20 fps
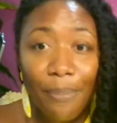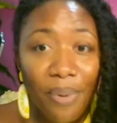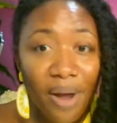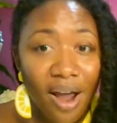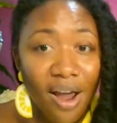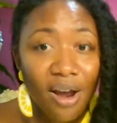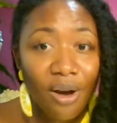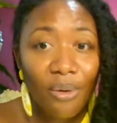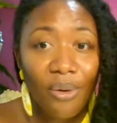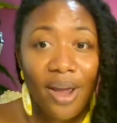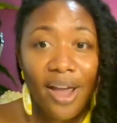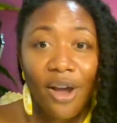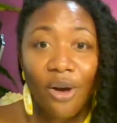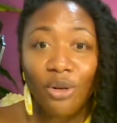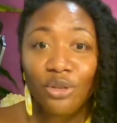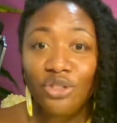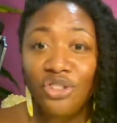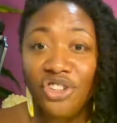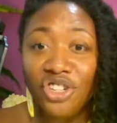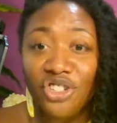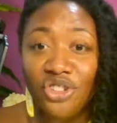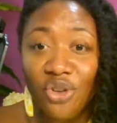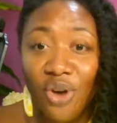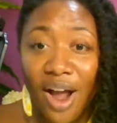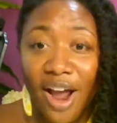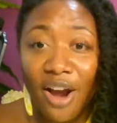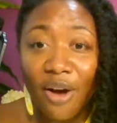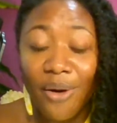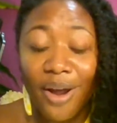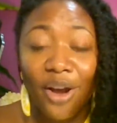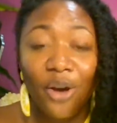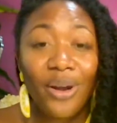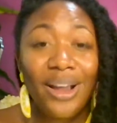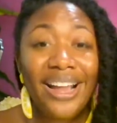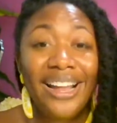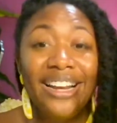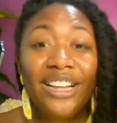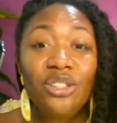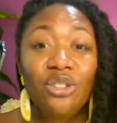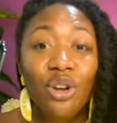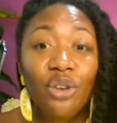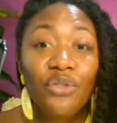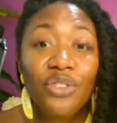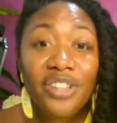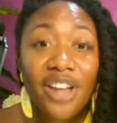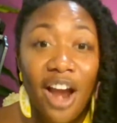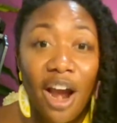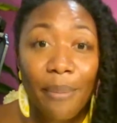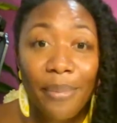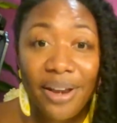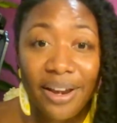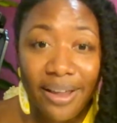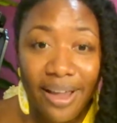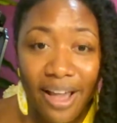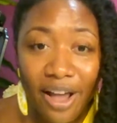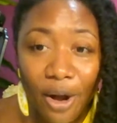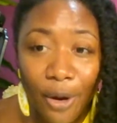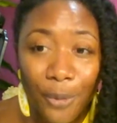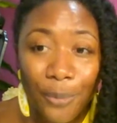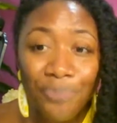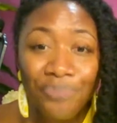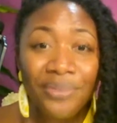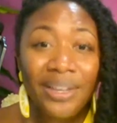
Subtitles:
IRA or traditional IRA or any sort of retirement account,